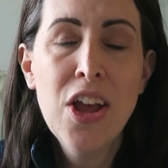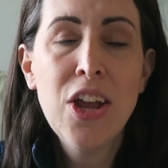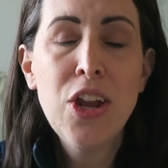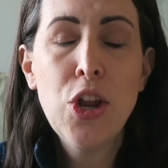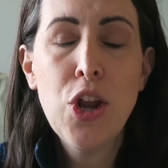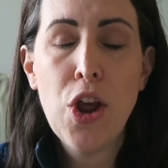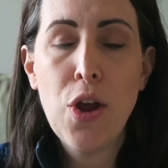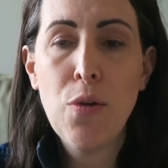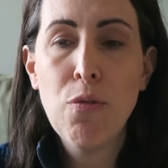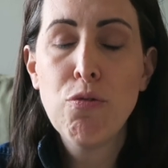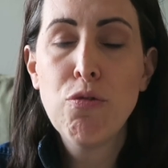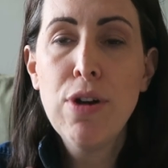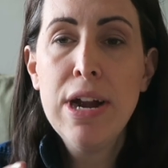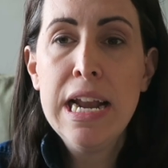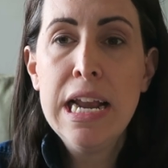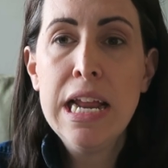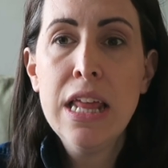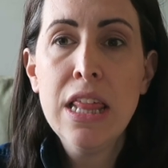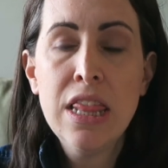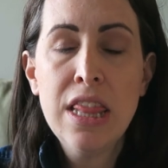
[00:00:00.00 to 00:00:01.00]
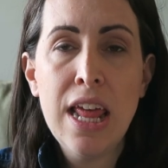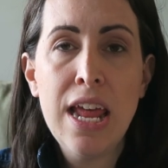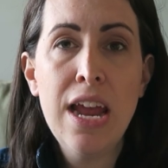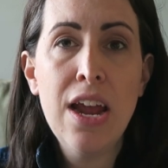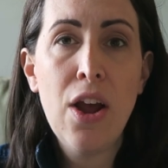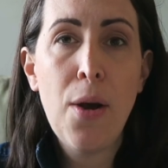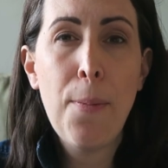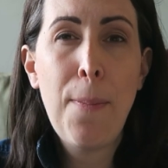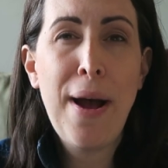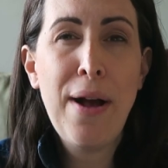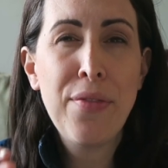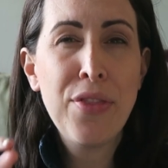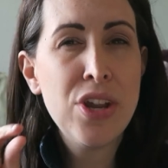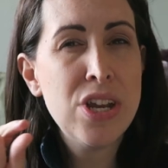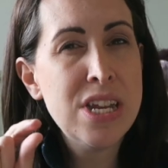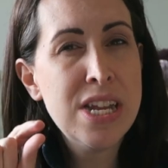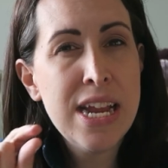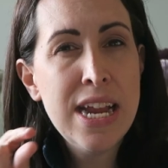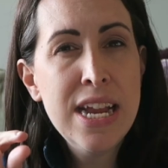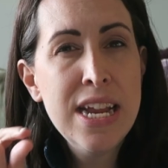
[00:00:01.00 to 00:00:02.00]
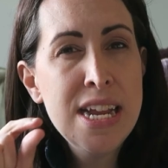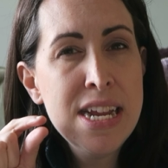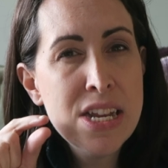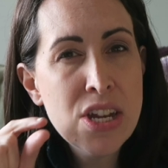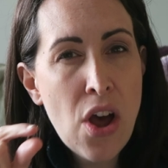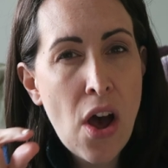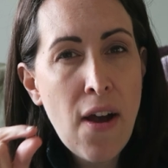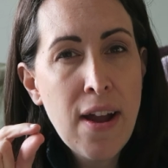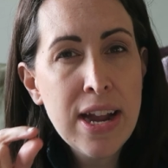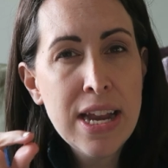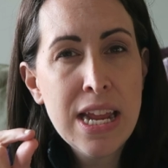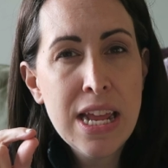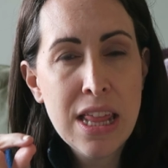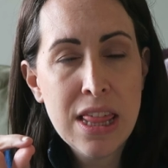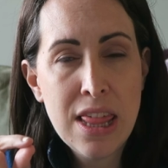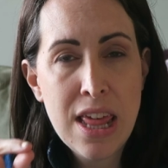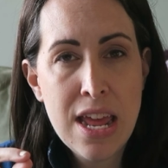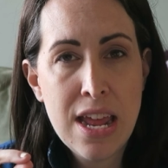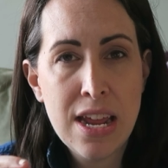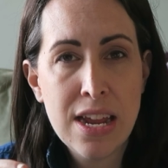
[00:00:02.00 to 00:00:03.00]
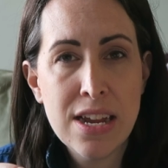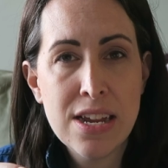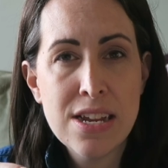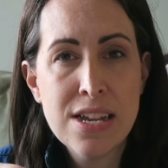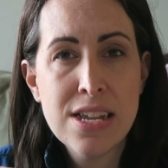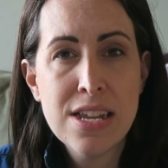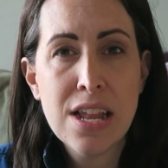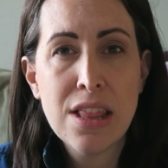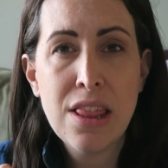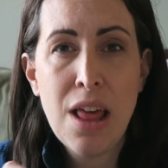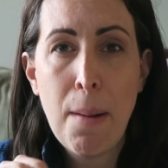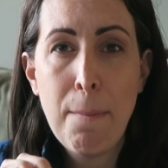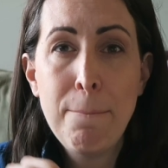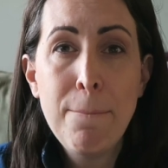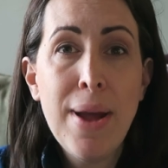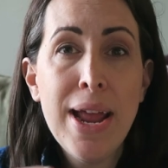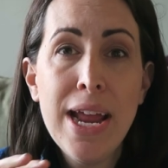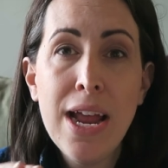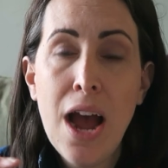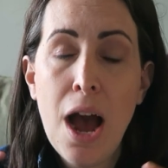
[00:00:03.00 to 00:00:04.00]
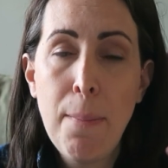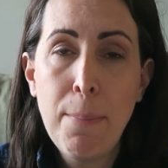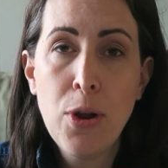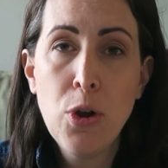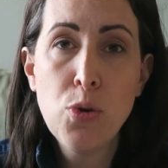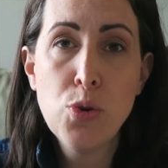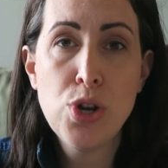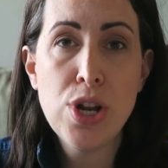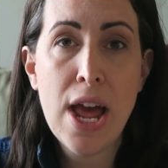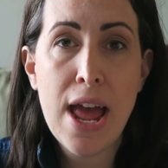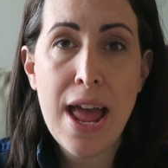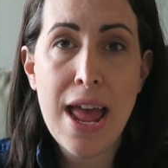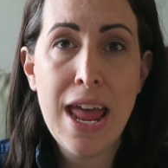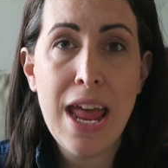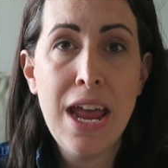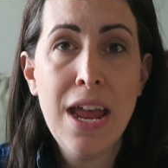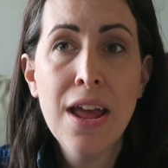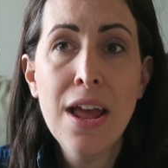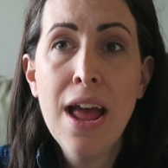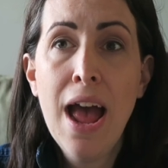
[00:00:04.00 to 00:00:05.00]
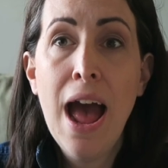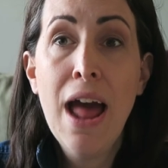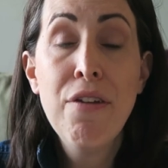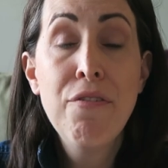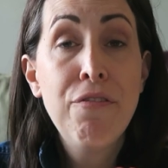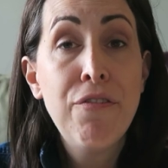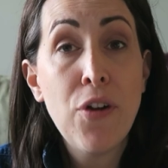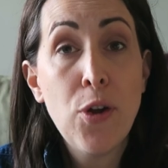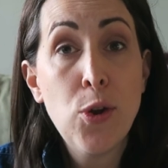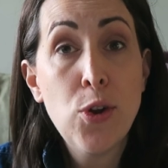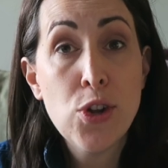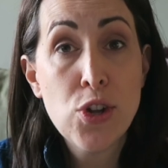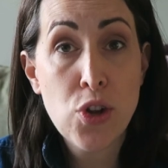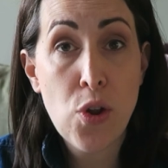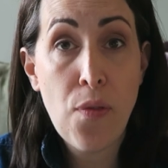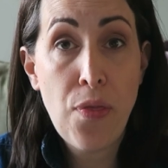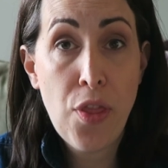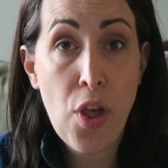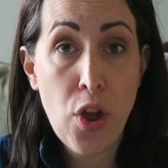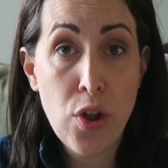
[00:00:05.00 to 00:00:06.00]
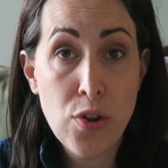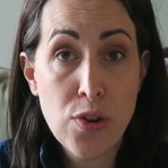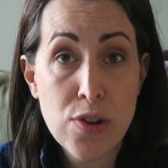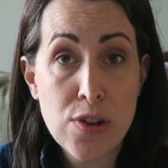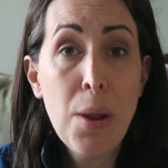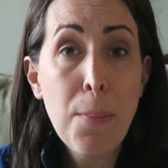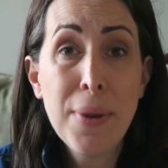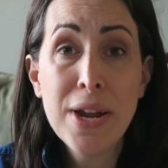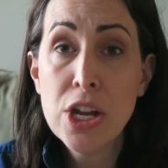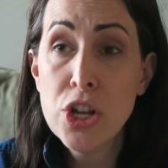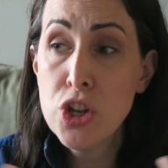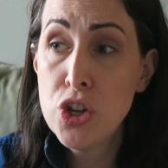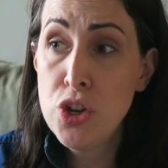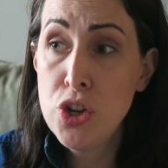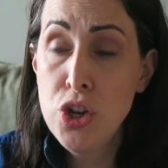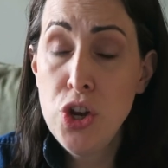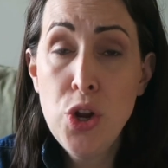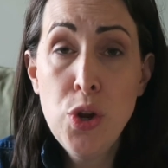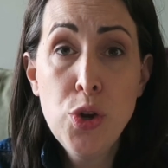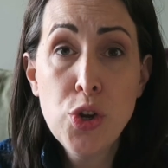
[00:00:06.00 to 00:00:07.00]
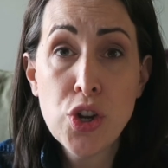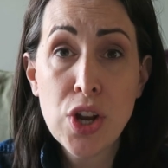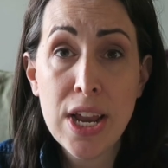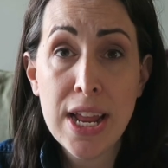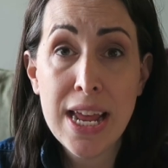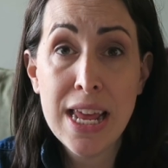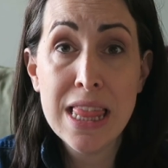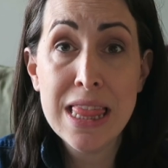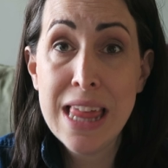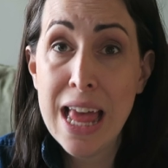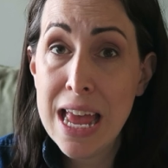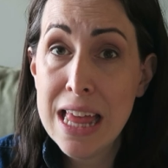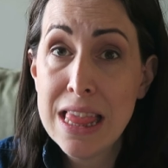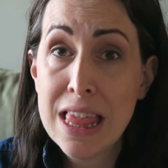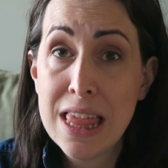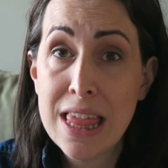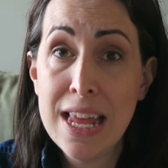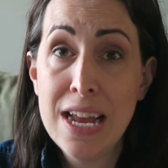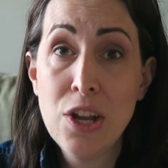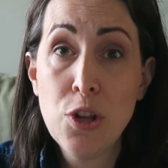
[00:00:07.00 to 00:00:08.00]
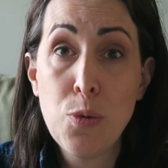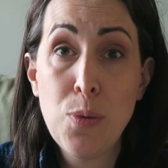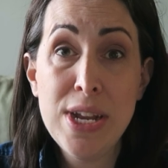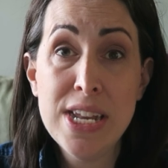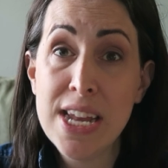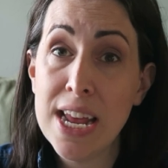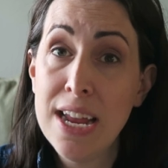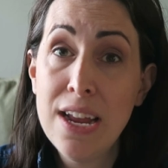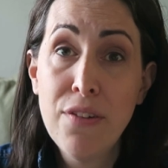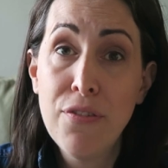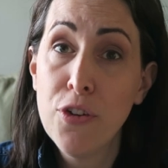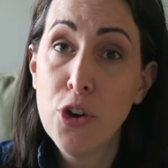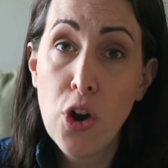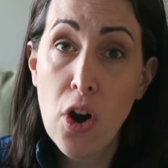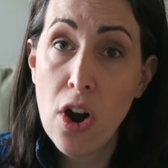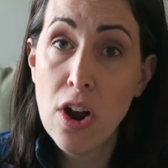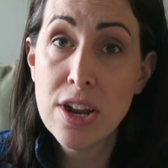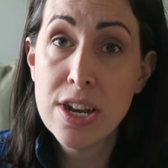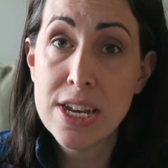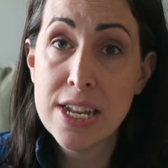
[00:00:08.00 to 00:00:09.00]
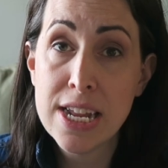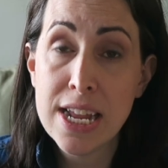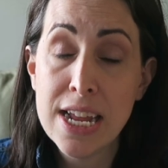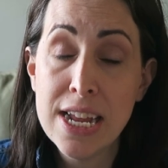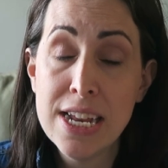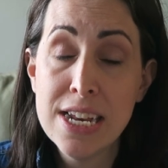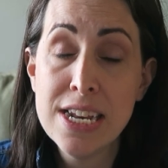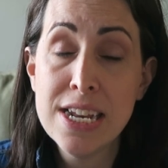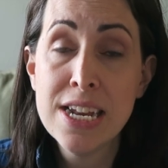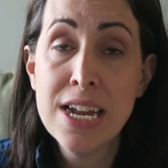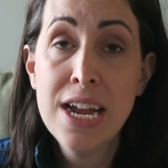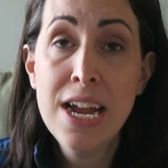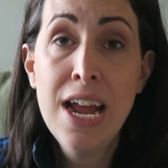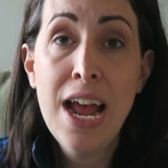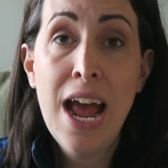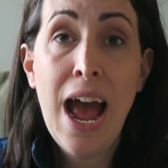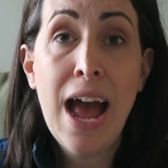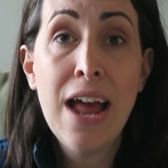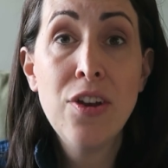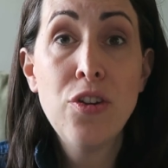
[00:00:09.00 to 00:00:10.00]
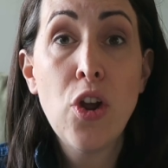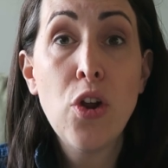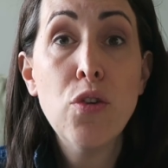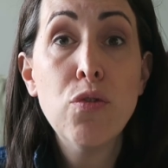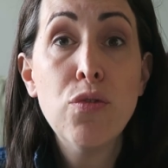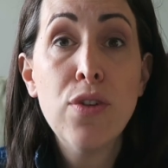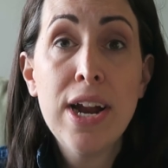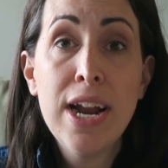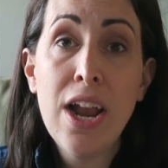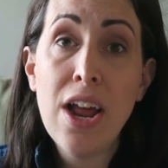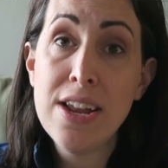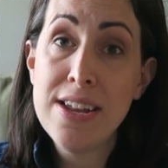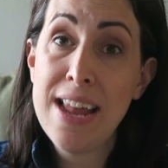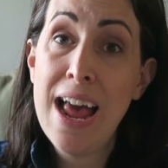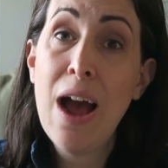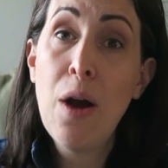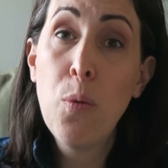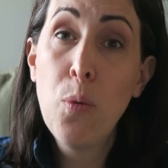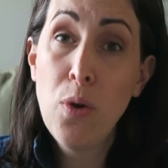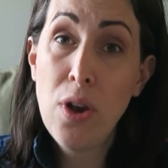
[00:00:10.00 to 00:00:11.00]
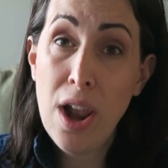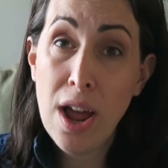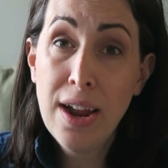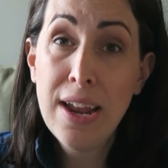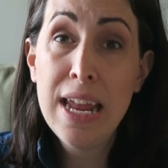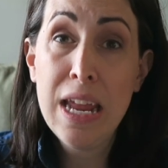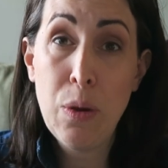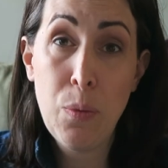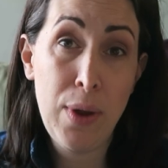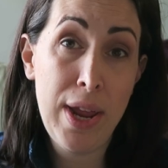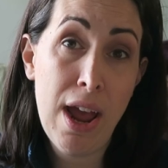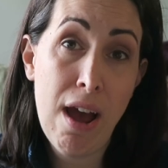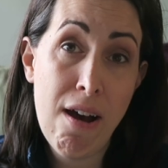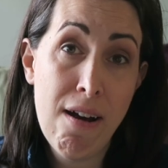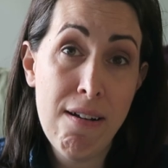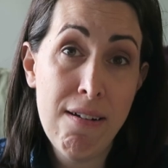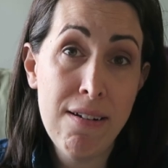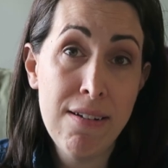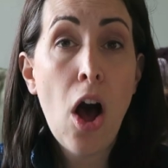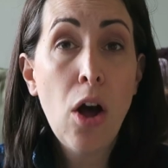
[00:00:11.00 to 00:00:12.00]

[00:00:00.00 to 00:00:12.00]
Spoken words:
You know, really think about the teeny tiny things that make up your day and focus on those, because usually they're the things we take for granted and don't realize how lucky we are.